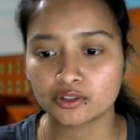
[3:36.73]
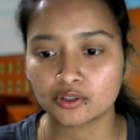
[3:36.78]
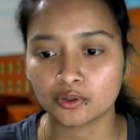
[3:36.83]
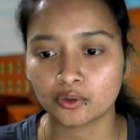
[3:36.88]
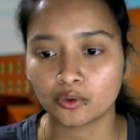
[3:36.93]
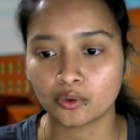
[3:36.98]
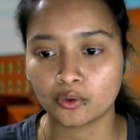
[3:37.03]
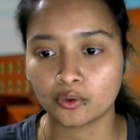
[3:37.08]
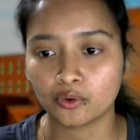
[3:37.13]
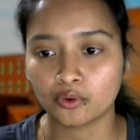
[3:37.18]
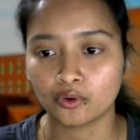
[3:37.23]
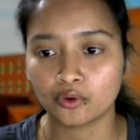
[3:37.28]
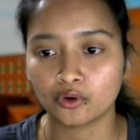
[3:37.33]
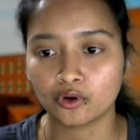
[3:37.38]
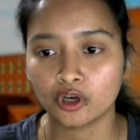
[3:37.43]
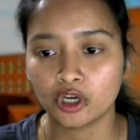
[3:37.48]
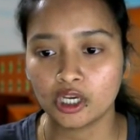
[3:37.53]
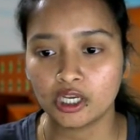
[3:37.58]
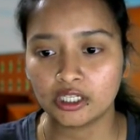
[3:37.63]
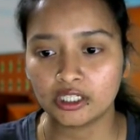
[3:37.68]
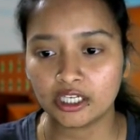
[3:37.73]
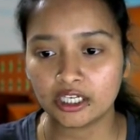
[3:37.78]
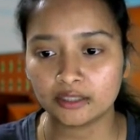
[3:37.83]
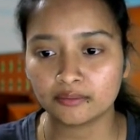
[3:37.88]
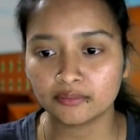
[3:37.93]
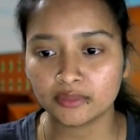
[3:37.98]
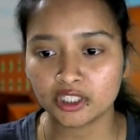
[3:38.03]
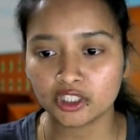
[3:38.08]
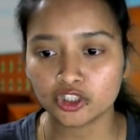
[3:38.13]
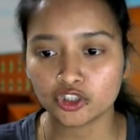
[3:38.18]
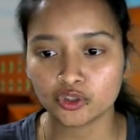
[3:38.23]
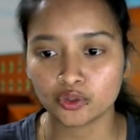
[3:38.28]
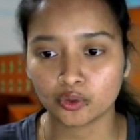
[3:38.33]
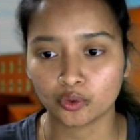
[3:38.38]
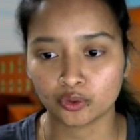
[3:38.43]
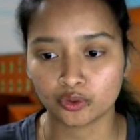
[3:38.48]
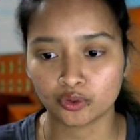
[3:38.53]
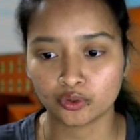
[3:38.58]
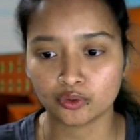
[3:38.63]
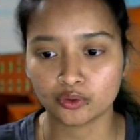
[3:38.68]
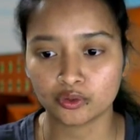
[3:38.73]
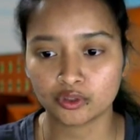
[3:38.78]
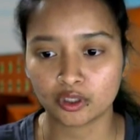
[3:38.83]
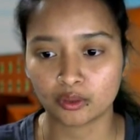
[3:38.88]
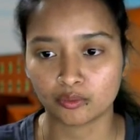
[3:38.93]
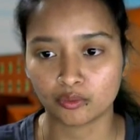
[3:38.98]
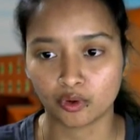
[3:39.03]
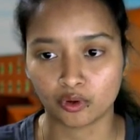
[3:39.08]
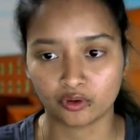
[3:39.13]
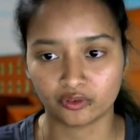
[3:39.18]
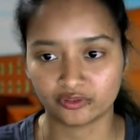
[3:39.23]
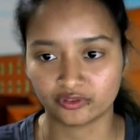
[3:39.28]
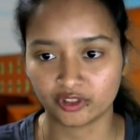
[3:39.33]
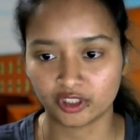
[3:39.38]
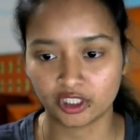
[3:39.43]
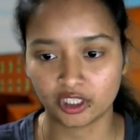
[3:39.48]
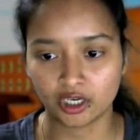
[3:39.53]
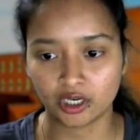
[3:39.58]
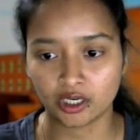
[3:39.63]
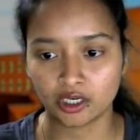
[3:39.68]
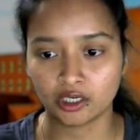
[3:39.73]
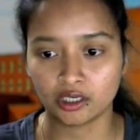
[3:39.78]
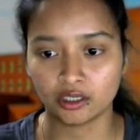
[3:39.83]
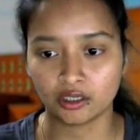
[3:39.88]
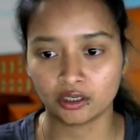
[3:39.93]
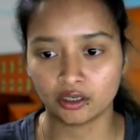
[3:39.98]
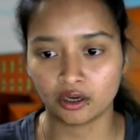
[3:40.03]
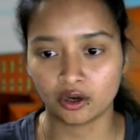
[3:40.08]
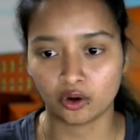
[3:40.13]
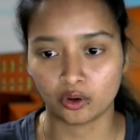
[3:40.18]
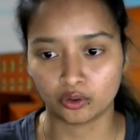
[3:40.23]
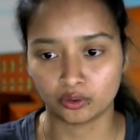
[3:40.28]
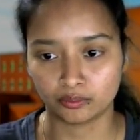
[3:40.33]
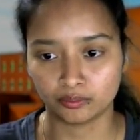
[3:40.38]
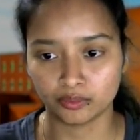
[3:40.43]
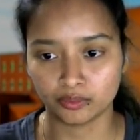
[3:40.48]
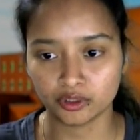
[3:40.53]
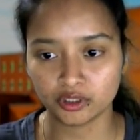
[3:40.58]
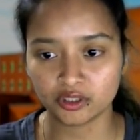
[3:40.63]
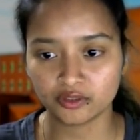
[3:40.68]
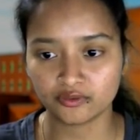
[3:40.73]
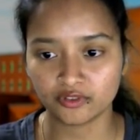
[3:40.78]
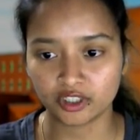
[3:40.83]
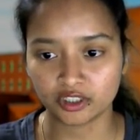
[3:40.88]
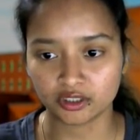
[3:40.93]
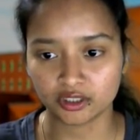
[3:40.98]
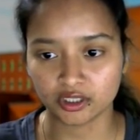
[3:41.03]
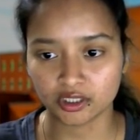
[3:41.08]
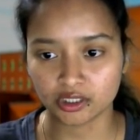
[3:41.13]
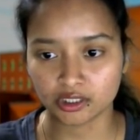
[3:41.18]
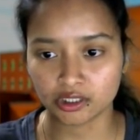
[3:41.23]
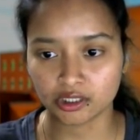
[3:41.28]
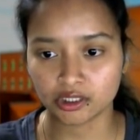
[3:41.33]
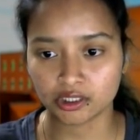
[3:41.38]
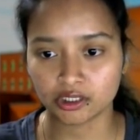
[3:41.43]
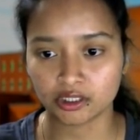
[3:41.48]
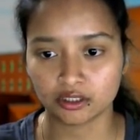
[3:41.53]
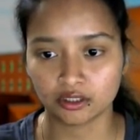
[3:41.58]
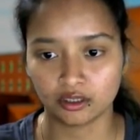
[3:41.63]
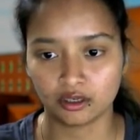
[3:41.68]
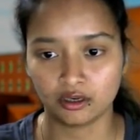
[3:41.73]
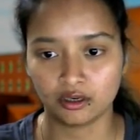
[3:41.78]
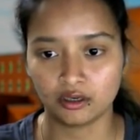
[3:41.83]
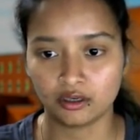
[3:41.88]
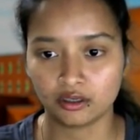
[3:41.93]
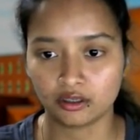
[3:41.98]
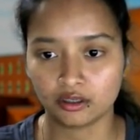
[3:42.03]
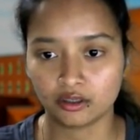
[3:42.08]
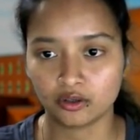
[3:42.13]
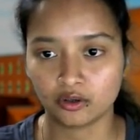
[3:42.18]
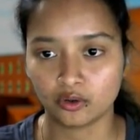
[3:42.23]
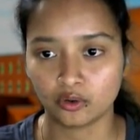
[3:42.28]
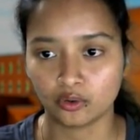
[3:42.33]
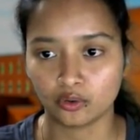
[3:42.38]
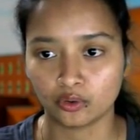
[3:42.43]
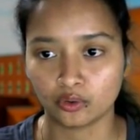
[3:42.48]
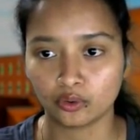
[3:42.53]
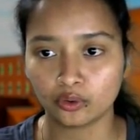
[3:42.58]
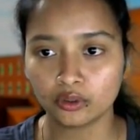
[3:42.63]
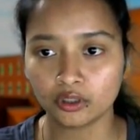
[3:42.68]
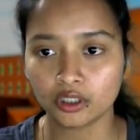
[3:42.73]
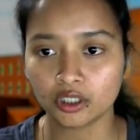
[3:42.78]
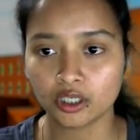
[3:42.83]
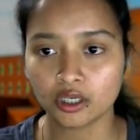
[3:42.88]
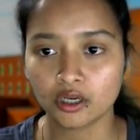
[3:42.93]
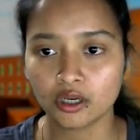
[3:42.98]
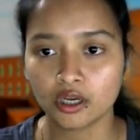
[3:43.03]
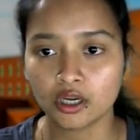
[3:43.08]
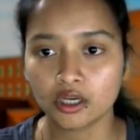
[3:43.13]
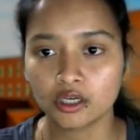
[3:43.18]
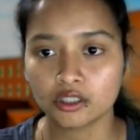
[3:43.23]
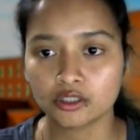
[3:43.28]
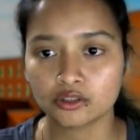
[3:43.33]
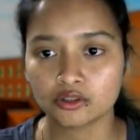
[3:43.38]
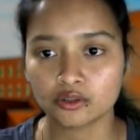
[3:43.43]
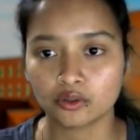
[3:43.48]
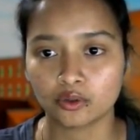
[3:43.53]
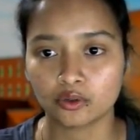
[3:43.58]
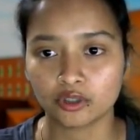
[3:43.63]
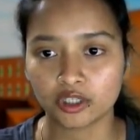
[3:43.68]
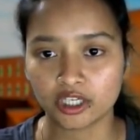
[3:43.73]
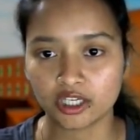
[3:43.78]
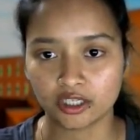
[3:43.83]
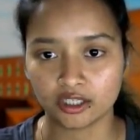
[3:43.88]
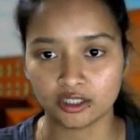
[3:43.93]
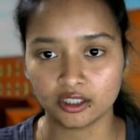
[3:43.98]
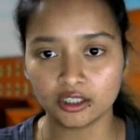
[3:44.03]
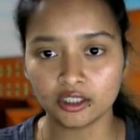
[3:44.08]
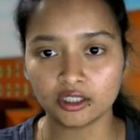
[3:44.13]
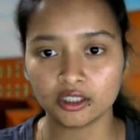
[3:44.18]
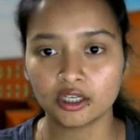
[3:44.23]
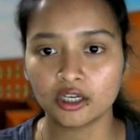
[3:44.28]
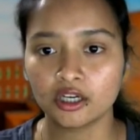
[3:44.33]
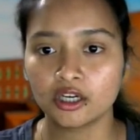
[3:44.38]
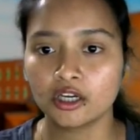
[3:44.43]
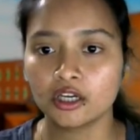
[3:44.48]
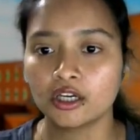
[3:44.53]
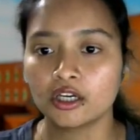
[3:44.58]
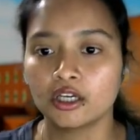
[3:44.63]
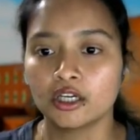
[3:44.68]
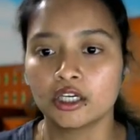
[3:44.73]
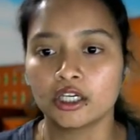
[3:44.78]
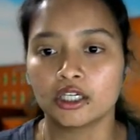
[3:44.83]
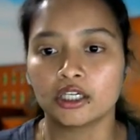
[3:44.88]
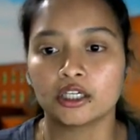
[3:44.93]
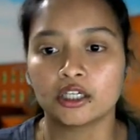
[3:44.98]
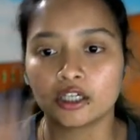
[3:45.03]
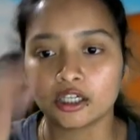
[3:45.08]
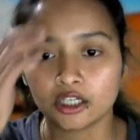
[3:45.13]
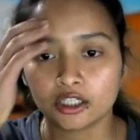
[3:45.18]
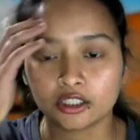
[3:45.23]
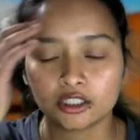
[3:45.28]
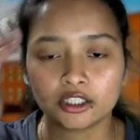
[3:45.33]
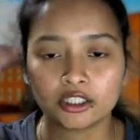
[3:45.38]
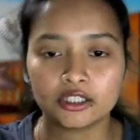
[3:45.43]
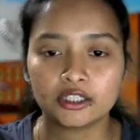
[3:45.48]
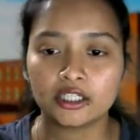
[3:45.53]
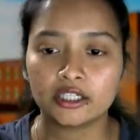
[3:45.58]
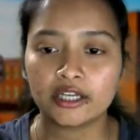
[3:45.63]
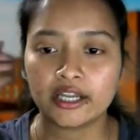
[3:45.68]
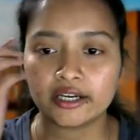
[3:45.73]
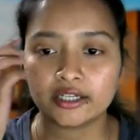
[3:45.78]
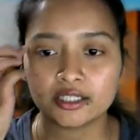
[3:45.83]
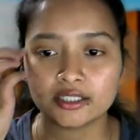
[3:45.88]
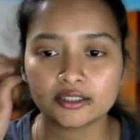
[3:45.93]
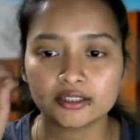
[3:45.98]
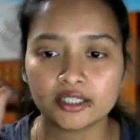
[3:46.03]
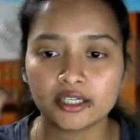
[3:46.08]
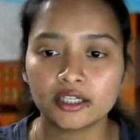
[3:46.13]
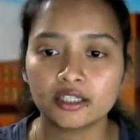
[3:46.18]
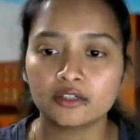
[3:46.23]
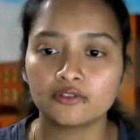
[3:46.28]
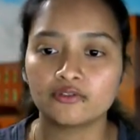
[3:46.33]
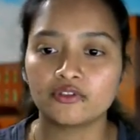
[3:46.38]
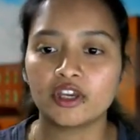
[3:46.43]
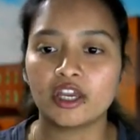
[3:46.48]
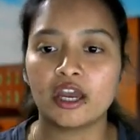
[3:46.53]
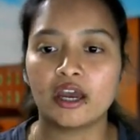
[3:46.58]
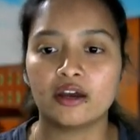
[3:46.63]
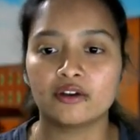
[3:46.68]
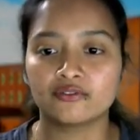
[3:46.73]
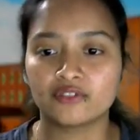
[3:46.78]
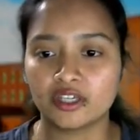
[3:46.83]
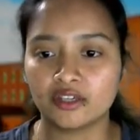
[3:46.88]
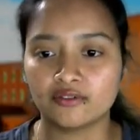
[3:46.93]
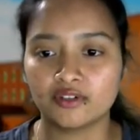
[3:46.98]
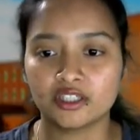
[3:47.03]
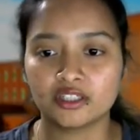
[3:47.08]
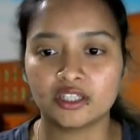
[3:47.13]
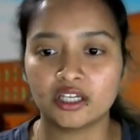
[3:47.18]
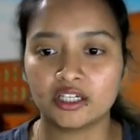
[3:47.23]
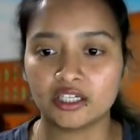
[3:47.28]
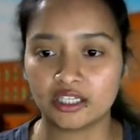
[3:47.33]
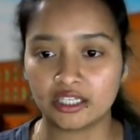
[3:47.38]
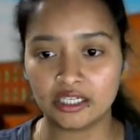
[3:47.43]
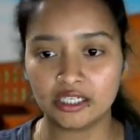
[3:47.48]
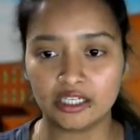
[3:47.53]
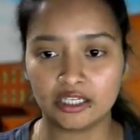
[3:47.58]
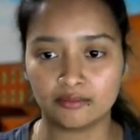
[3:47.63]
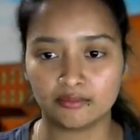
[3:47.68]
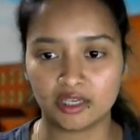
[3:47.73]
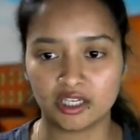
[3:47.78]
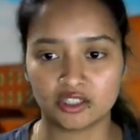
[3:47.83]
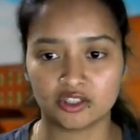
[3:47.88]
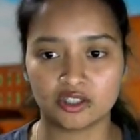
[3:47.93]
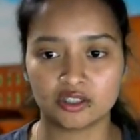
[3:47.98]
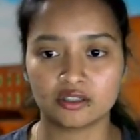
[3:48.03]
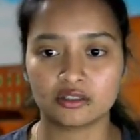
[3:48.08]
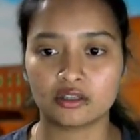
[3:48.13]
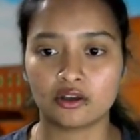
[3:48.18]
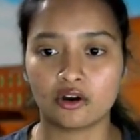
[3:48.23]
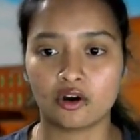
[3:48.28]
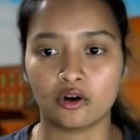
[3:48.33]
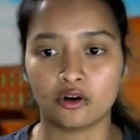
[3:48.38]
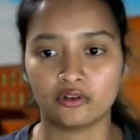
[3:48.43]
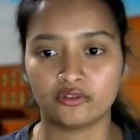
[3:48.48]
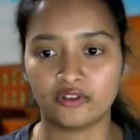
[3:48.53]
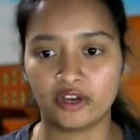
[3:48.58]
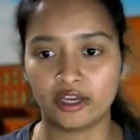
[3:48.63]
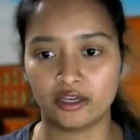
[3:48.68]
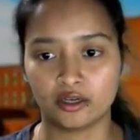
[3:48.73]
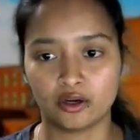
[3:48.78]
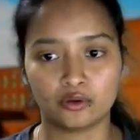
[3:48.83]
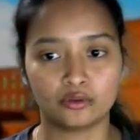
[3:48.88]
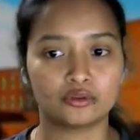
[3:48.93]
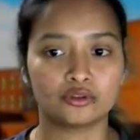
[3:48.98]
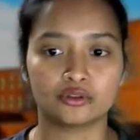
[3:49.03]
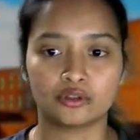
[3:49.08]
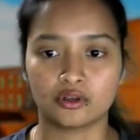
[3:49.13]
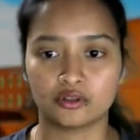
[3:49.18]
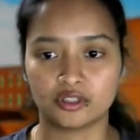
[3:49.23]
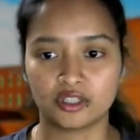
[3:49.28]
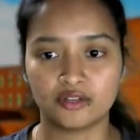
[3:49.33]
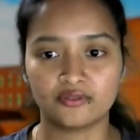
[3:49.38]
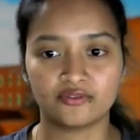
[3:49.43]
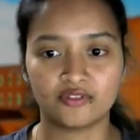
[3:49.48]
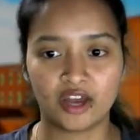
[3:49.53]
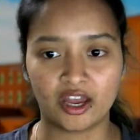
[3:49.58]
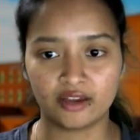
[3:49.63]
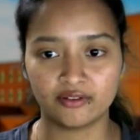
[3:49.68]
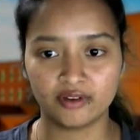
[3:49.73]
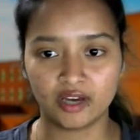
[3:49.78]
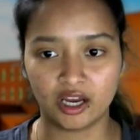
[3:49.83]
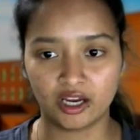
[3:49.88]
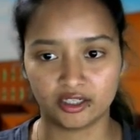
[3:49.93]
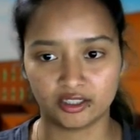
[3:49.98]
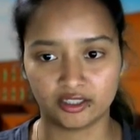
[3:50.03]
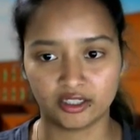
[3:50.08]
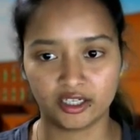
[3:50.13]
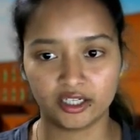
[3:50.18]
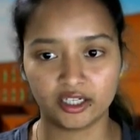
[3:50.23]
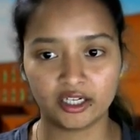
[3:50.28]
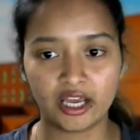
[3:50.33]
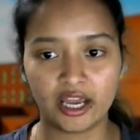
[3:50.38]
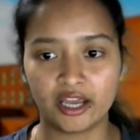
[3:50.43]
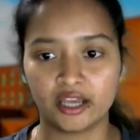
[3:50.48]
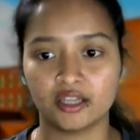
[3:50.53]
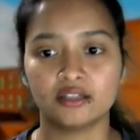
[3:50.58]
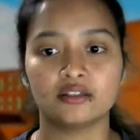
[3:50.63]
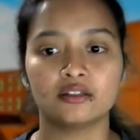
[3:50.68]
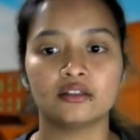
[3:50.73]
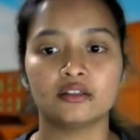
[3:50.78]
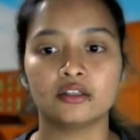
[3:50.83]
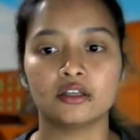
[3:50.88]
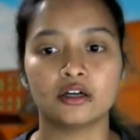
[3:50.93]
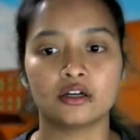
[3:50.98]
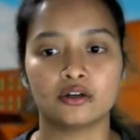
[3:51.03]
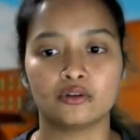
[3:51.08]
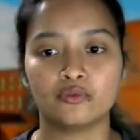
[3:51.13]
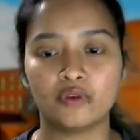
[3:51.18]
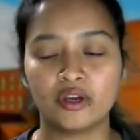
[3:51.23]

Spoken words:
So let me show you some of the outputs for this code. So here in the data set, we have given the real images of around 2500, and